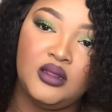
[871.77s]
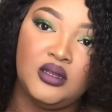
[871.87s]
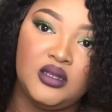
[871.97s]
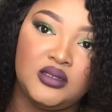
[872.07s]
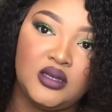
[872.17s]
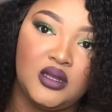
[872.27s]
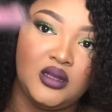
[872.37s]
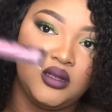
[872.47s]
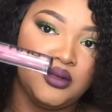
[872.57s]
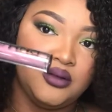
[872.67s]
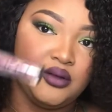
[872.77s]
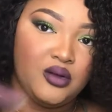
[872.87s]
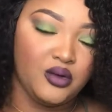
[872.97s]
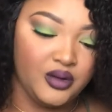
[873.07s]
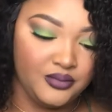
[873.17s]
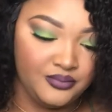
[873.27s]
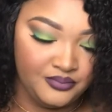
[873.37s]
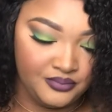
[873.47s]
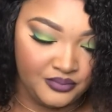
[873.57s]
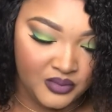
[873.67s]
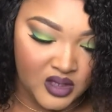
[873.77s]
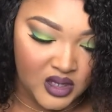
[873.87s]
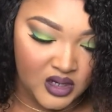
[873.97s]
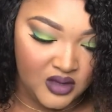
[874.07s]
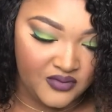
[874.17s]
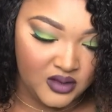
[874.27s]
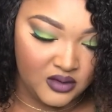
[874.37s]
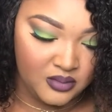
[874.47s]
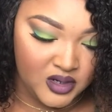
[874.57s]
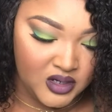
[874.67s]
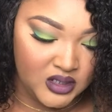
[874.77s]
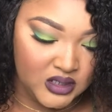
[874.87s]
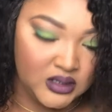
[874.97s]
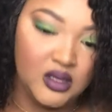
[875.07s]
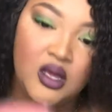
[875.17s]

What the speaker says: this color on, and even a little bit of this